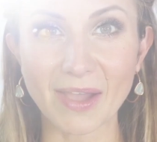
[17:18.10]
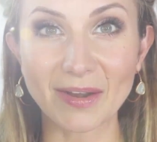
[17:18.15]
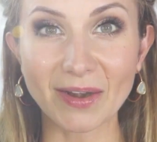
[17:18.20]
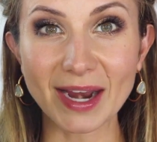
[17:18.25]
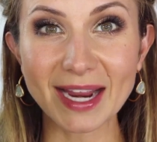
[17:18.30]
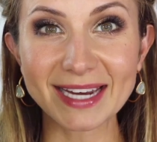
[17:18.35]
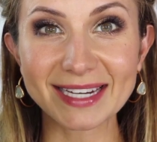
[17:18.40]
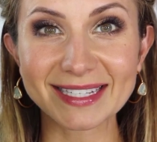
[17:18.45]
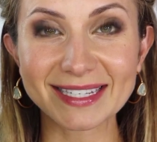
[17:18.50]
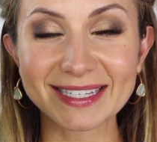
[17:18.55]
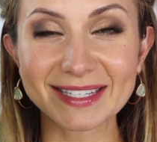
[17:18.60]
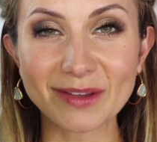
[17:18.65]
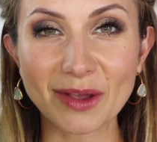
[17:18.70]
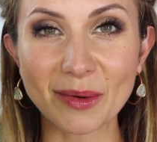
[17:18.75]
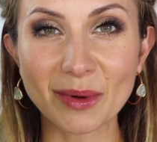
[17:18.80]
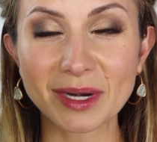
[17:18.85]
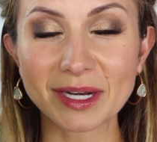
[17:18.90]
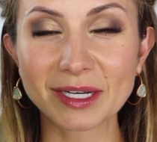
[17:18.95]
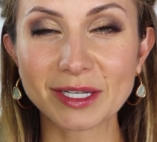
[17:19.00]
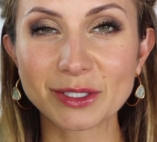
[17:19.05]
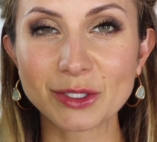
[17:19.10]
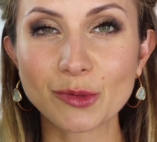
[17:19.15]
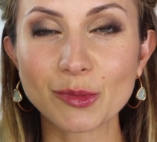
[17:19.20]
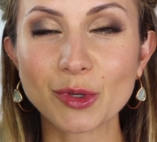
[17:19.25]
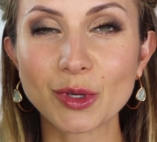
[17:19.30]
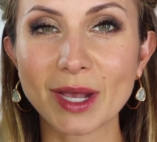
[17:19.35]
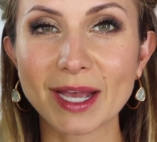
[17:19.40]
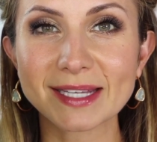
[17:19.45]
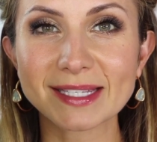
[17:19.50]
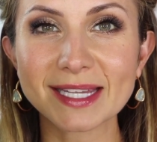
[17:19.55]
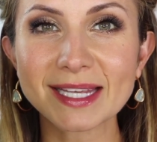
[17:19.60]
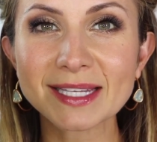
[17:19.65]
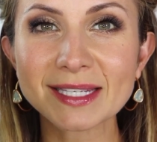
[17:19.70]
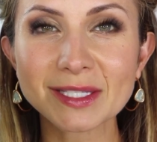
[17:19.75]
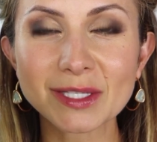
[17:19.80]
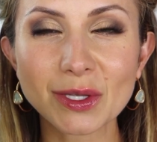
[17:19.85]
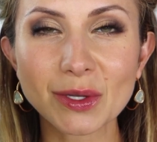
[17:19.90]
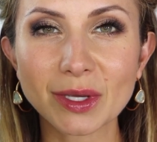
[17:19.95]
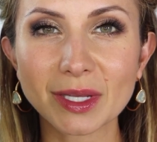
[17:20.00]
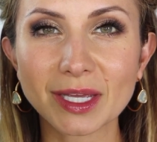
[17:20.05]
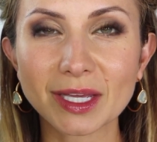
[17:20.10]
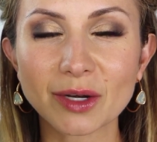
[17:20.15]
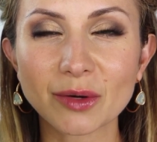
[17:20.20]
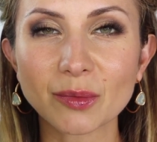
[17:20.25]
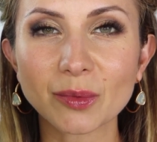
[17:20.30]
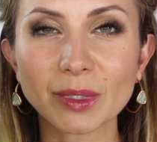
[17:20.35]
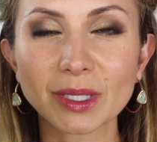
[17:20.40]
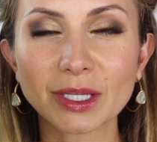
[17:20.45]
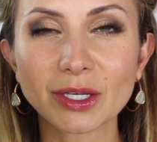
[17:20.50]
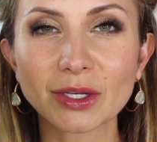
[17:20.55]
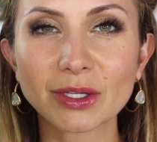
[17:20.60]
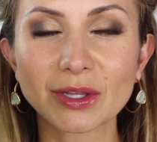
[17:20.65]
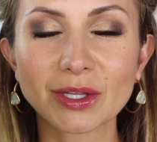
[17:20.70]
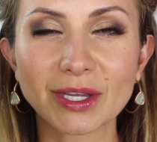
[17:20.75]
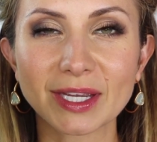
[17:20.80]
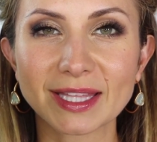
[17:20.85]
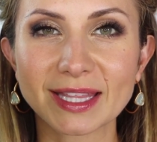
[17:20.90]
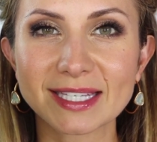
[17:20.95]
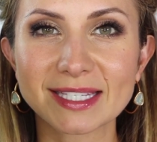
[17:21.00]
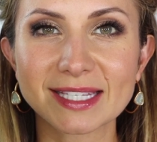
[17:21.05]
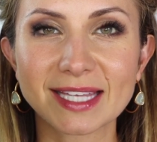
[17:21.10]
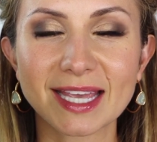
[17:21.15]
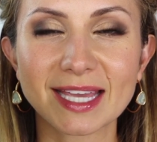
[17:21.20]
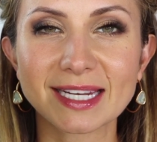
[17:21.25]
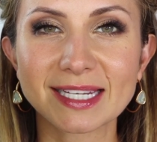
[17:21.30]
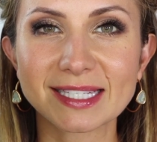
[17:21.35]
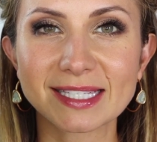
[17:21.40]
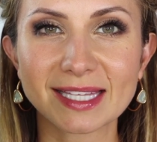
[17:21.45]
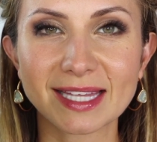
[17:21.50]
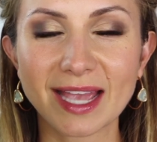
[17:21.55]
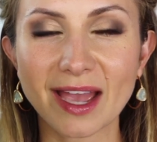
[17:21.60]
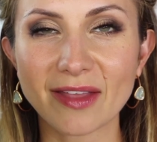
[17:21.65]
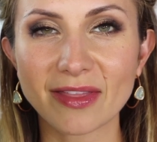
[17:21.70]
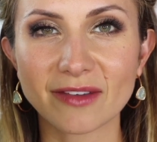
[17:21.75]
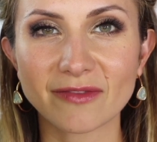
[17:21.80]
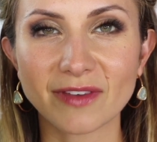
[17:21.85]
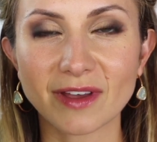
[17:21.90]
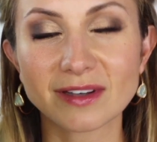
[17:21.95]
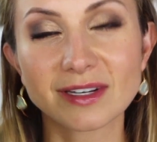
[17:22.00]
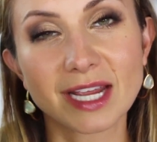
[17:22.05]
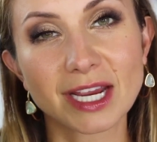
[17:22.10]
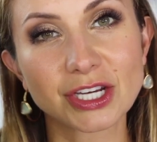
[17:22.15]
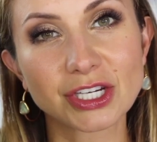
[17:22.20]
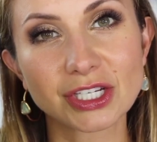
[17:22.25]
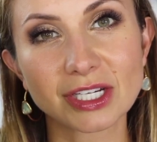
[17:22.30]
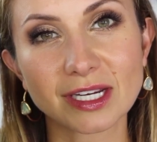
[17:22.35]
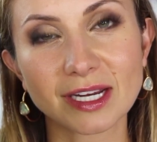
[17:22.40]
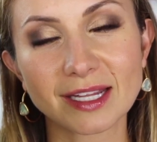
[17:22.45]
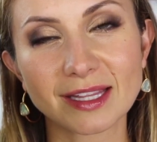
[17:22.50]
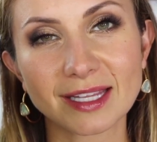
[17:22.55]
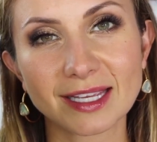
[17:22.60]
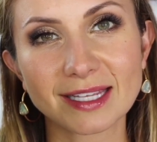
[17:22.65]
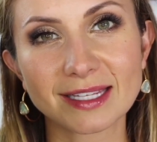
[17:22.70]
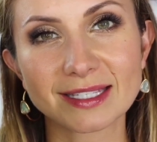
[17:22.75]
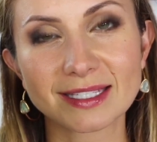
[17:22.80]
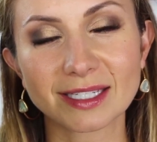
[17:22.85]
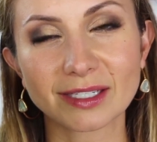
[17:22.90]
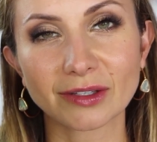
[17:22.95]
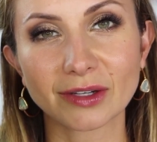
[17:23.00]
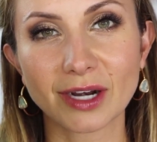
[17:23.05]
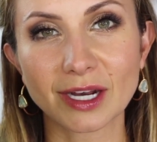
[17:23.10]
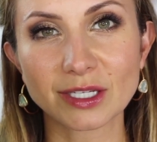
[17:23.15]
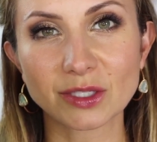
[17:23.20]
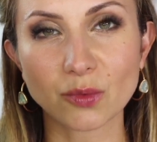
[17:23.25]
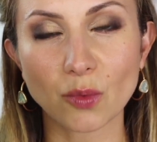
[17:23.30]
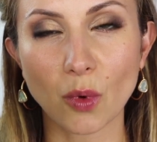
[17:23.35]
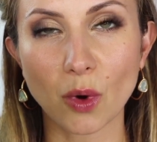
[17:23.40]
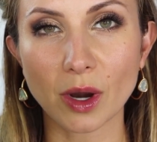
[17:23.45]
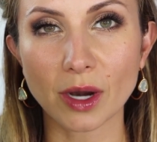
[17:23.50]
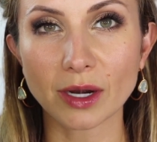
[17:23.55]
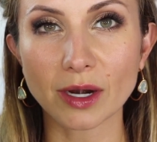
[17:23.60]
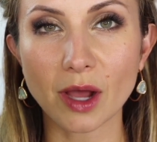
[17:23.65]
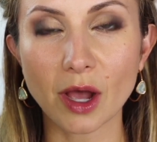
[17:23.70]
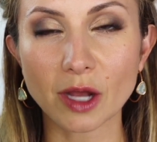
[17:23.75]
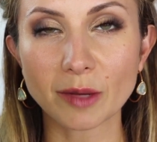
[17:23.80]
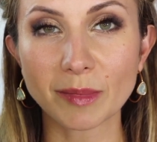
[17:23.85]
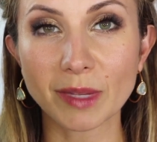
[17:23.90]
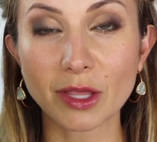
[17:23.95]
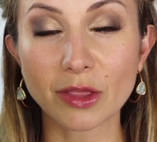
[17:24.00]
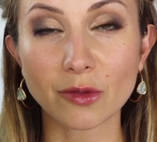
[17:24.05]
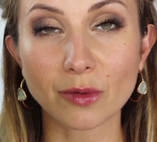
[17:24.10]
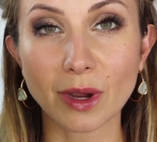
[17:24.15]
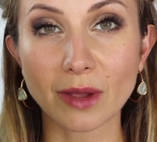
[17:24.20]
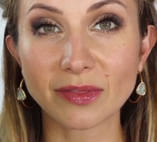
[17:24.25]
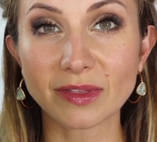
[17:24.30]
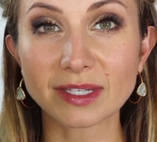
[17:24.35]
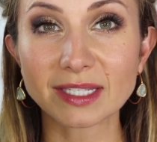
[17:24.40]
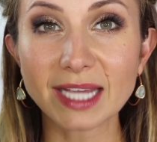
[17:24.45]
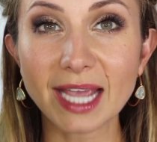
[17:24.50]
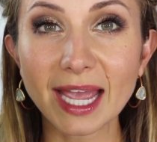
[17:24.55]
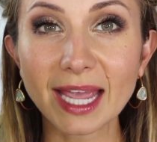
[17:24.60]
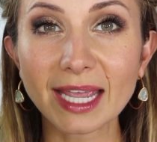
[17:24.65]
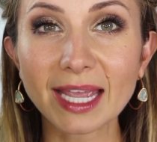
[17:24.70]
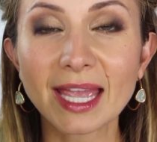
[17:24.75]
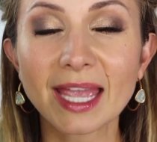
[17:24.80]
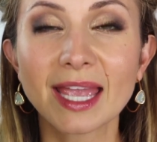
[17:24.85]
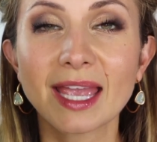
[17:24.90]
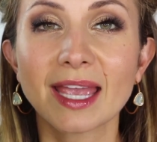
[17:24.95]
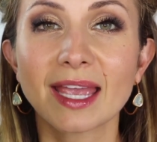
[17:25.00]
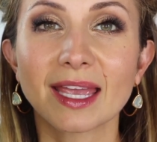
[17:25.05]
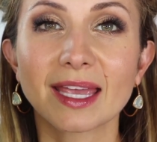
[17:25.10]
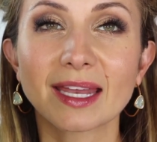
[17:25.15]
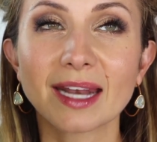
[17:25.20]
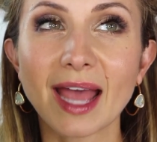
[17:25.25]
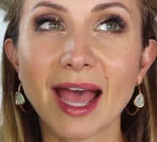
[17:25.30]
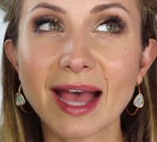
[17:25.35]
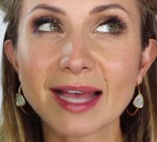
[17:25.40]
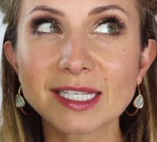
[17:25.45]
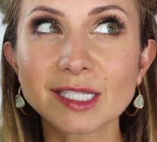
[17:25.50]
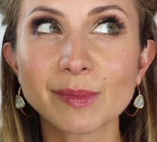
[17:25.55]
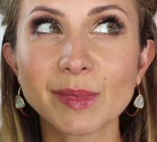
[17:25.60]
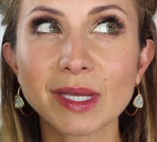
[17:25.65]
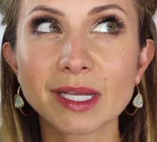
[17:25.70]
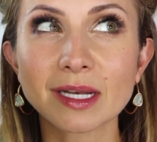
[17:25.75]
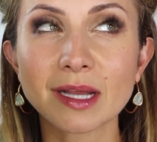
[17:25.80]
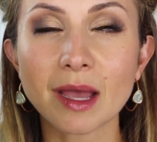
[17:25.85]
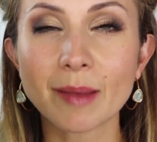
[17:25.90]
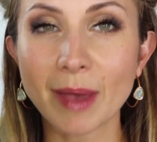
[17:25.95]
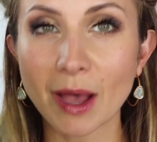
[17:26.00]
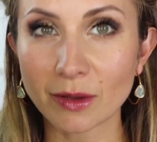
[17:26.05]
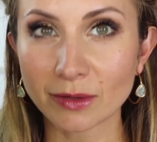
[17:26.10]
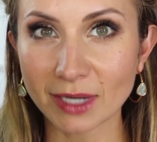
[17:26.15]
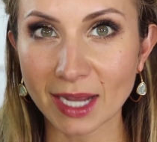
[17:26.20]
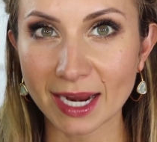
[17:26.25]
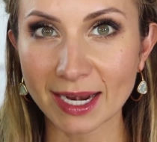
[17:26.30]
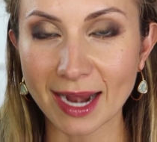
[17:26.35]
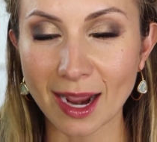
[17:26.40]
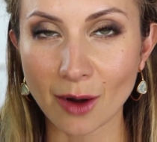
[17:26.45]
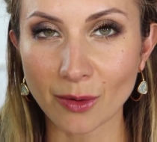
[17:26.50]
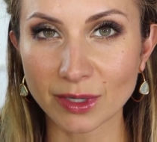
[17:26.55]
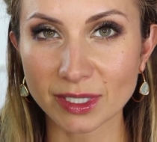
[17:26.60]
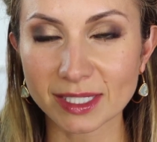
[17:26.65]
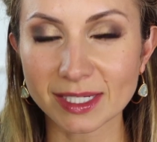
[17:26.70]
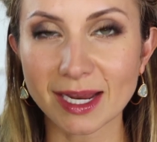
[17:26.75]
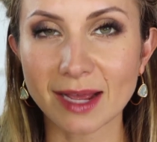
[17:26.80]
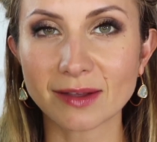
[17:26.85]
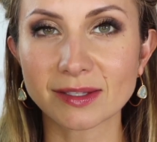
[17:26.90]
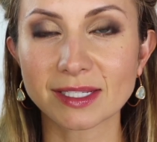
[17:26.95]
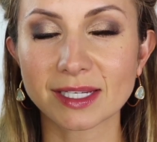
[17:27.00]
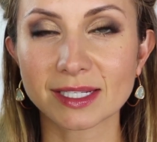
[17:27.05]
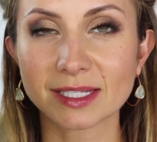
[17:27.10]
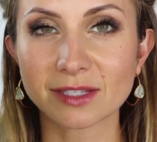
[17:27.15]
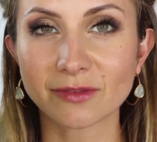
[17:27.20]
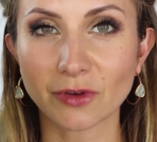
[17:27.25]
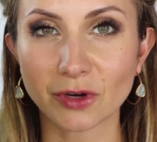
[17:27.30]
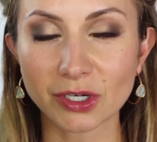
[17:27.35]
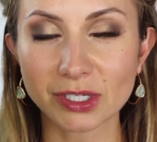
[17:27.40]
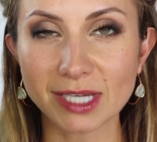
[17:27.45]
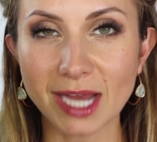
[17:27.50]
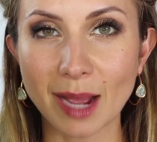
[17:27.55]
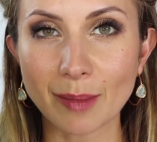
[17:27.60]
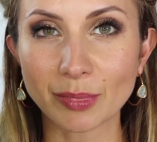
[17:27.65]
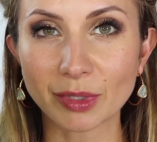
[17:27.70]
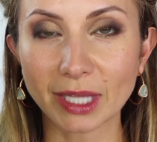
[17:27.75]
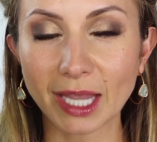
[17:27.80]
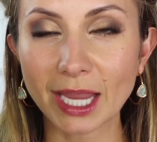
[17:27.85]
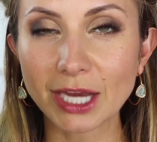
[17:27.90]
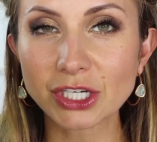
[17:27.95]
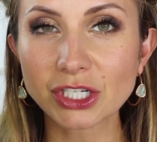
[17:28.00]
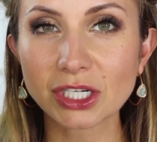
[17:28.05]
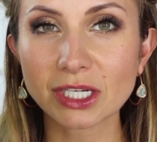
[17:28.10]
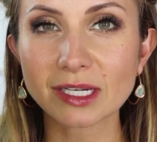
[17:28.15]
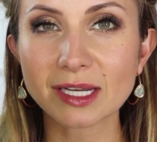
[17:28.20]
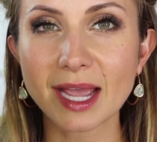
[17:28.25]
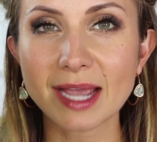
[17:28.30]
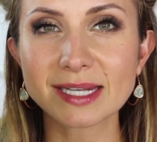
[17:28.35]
All right, so I wanted to zoom you guys in so you could get a really good look at the skin and see how the foundation and the concealer has worn on me throughout the day. It has been about 9 hours now since first application.